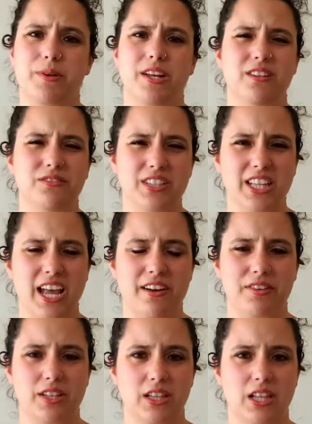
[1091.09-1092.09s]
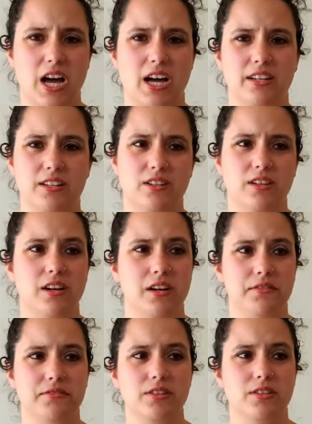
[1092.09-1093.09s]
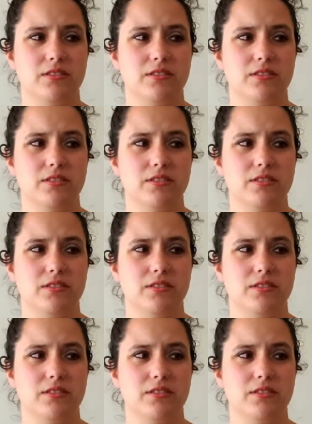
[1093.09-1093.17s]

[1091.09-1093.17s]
but I don't really have a lot of